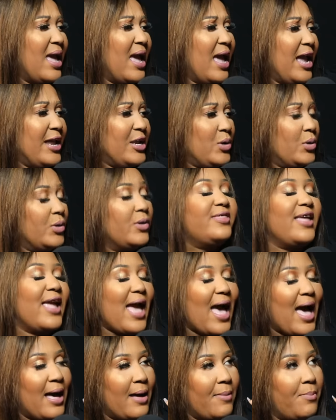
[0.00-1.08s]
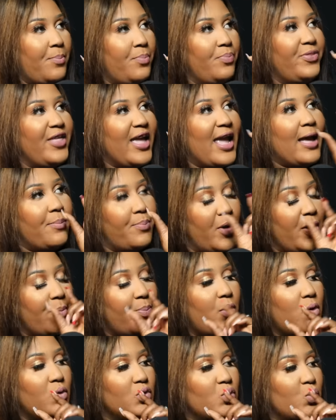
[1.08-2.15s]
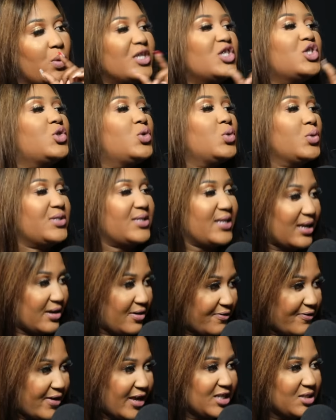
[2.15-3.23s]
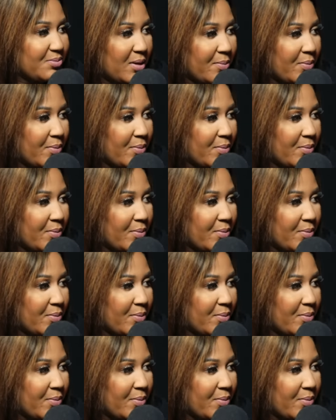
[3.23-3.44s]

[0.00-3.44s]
And their purpose was to sacrifice me,